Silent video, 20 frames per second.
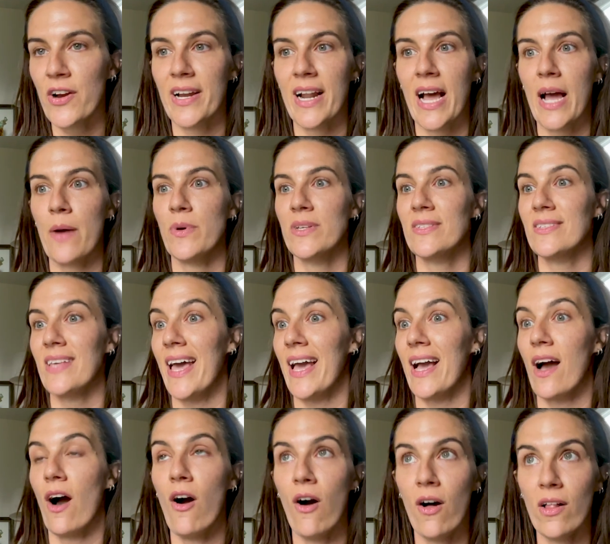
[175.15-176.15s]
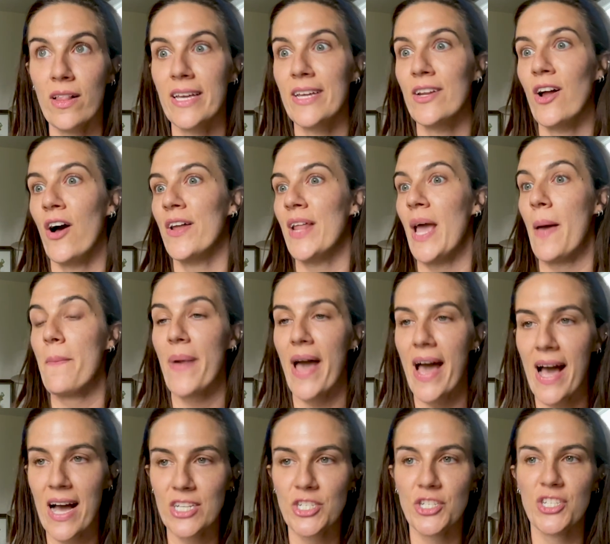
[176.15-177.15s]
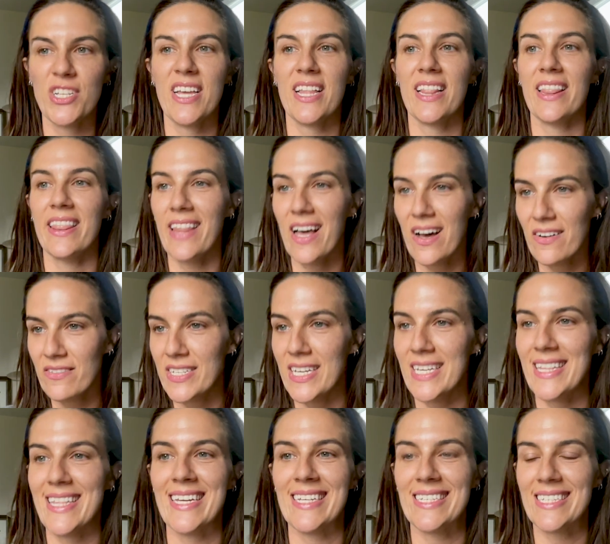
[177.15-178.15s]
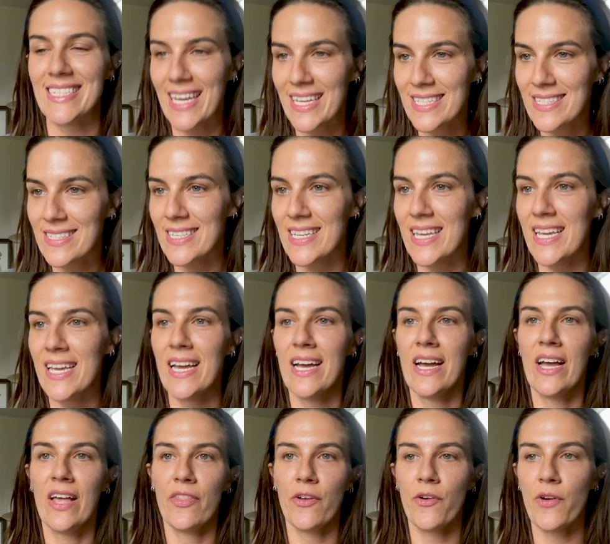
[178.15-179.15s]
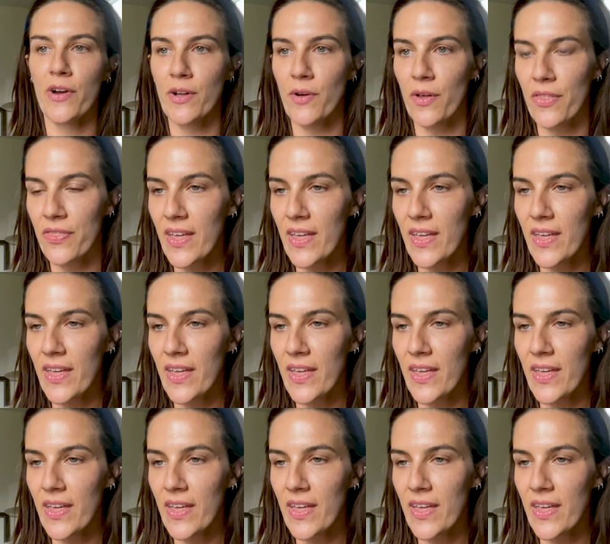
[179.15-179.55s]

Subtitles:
And I was all in on it, passionate, loved it, the intensity, the critical